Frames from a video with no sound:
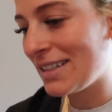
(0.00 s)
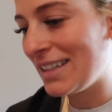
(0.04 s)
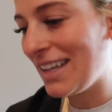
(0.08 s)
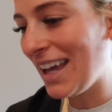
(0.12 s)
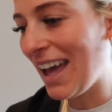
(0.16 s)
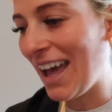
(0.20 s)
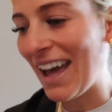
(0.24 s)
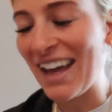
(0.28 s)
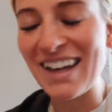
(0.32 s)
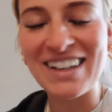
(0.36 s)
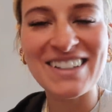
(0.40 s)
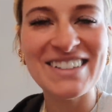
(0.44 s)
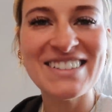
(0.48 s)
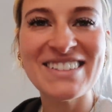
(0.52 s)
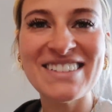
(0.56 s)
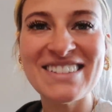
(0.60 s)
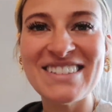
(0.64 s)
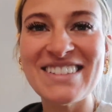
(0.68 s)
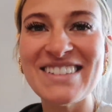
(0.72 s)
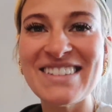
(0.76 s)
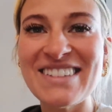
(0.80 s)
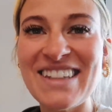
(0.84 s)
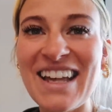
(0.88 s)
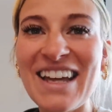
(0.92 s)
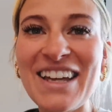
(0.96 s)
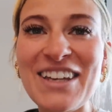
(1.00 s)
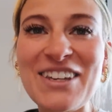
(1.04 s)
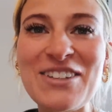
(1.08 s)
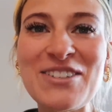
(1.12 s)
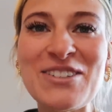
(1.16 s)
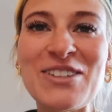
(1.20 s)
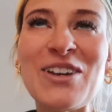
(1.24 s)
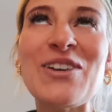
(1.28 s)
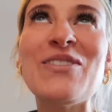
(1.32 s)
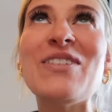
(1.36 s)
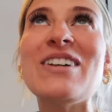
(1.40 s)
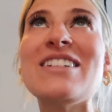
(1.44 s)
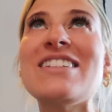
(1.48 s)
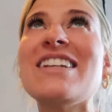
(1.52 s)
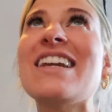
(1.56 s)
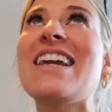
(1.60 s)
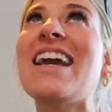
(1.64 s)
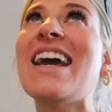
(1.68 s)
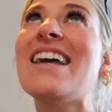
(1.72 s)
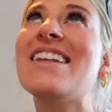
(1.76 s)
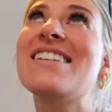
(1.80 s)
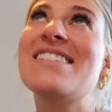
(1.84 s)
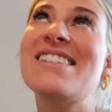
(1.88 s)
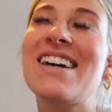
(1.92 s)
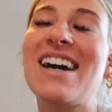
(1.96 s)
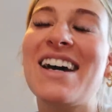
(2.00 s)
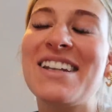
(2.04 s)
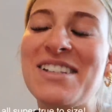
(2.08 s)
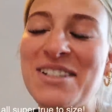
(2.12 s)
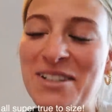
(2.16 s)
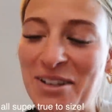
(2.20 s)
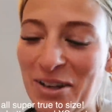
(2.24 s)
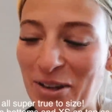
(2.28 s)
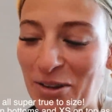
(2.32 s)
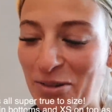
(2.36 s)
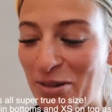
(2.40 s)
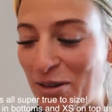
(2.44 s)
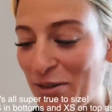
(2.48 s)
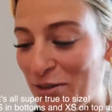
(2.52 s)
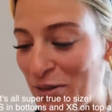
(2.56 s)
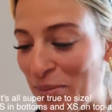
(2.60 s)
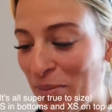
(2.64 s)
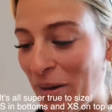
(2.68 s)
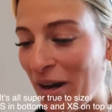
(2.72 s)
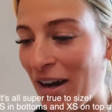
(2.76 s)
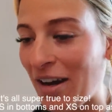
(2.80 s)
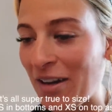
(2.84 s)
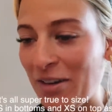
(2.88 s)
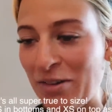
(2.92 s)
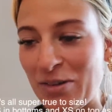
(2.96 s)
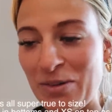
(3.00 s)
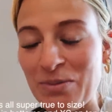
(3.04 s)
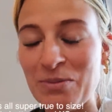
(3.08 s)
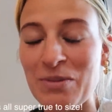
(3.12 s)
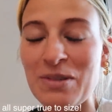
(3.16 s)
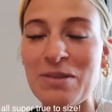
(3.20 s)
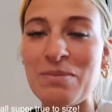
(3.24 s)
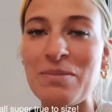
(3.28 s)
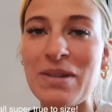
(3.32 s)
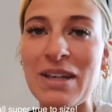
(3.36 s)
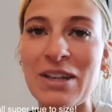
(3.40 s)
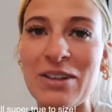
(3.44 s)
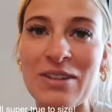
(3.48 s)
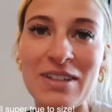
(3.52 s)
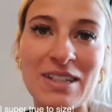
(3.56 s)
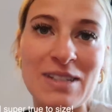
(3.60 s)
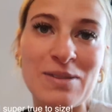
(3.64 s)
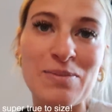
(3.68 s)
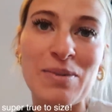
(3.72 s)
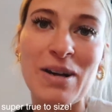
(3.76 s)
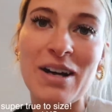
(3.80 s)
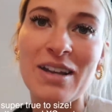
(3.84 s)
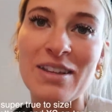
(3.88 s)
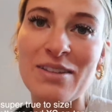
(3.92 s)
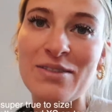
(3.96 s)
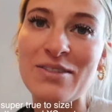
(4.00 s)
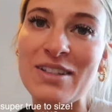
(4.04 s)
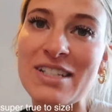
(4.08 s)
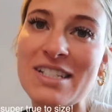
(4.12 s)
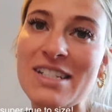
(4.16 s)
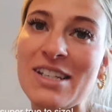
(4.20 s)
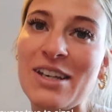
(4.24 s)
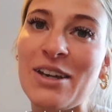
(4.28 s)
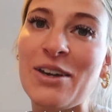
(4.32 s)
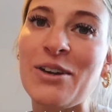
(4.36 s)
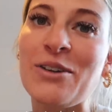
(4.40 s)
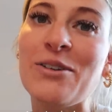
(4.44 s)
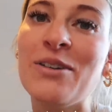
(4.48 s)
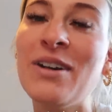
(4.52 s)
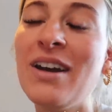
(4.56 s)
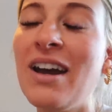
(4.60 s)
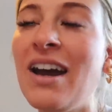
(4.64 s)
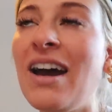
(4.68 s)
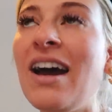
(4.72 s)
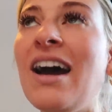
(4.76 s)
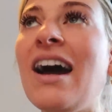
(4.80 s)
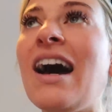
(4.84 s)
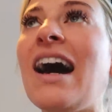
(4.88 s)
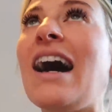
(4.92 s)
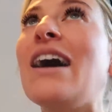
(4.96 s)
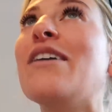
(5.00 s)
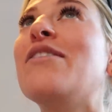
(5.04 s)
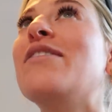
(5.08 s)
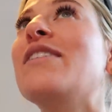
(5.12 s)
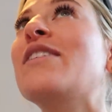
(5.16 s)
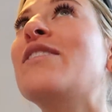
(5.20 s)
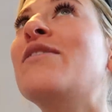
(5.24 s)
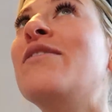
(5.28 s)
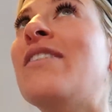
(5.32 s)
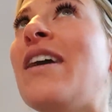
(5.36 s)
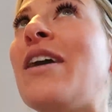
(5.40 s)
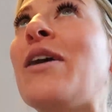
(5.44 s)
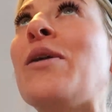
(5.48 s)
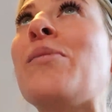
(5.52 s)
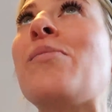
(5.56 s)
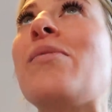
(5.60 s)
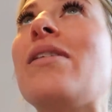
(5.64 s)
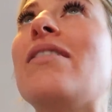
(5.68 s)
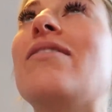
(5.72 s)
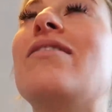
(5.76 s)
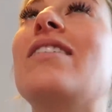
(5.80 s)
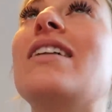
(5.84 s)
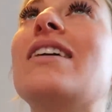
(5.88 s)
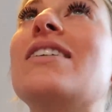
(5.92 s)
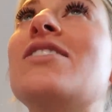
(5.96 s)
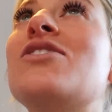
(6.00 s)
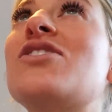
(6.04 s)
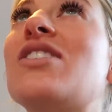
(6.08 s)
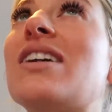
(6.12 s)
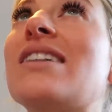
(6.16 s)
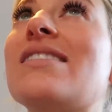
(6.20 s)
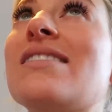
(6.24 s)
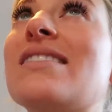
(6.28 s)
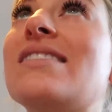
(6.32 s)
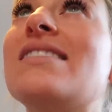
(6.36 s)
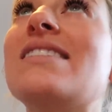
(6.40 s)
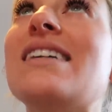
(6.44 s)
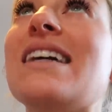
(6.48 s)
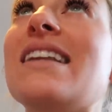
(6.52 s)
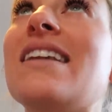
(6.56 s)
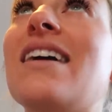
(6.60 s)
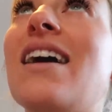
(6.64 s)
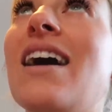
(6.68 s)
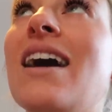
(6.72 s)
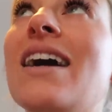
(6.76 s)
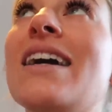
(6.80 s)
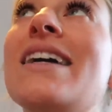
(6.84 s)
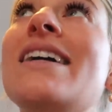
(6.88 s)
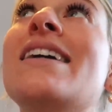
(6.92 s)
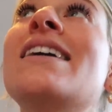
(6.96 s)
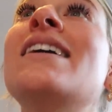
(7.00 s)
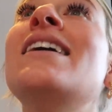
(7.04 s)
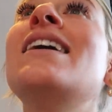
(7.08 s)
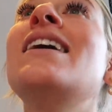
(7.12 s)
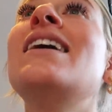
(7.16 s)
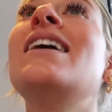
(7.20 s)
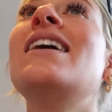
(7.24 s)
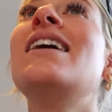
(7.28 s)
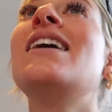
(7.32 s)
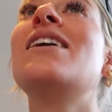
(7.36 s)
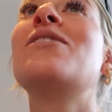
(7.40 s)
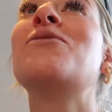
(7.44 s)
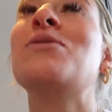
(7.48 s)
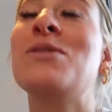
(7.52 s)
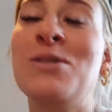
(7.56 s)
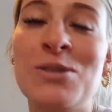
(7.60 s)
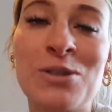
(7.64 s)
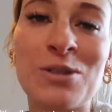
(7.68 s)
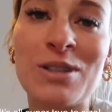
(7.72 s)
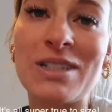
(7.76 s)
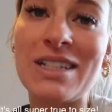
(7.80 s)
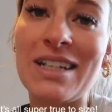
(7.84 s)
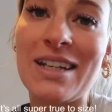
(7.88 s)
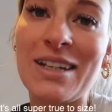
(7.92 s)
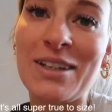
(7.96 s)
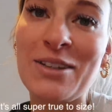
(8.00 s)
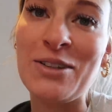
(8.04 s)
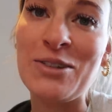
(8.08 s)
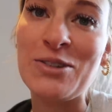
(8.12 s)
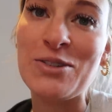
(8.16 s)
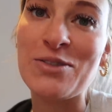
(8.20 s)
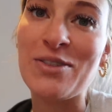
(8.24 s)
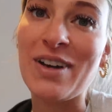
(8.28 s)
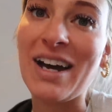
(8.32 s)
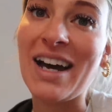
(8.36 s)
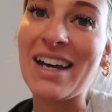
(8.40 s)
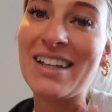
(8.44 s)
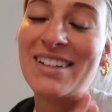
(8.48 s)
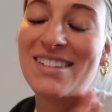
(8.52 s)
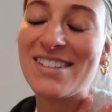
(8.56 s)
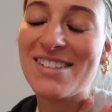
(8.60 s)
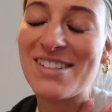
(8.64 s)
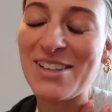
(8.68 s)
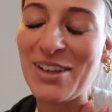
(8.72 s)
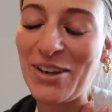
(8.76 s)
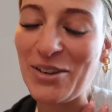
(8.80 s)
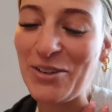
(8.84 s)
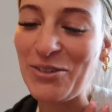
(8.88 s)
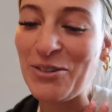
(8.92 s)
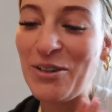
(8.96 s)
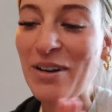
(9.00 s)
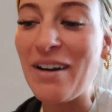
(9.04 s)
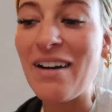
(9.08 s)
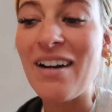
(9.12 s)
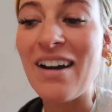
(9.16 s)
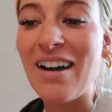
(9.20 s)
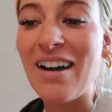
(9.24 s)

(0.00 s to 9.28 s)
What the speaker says: yeah, thank you so much again to Adenola for partnering with me on this part of the video. I feel very privileged. As I said, I was already a huge fan, so